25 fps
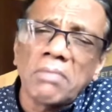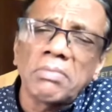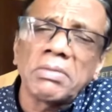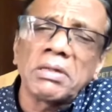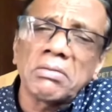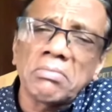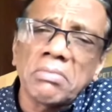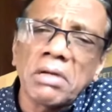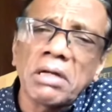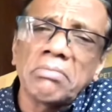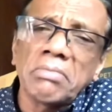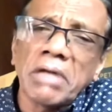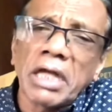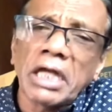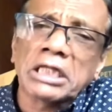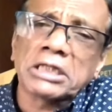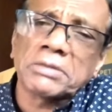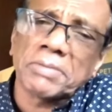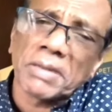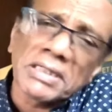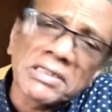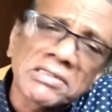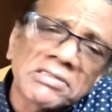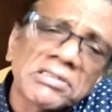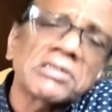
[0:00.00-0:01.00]
I mean,
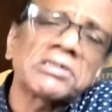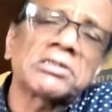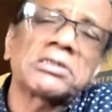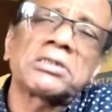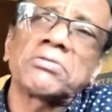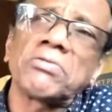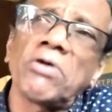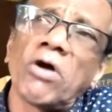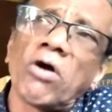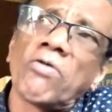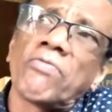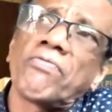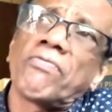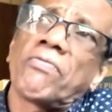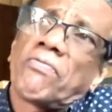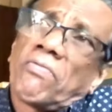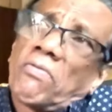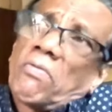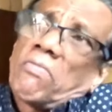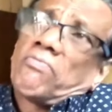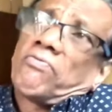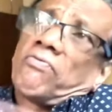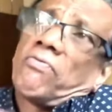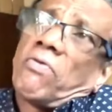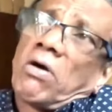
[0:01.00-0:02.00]
expenses of
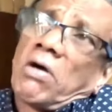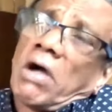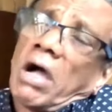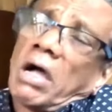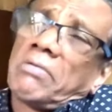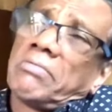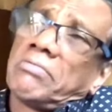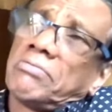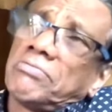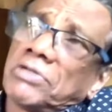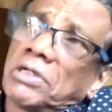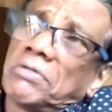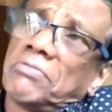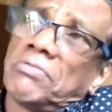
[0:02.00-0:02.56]
uh,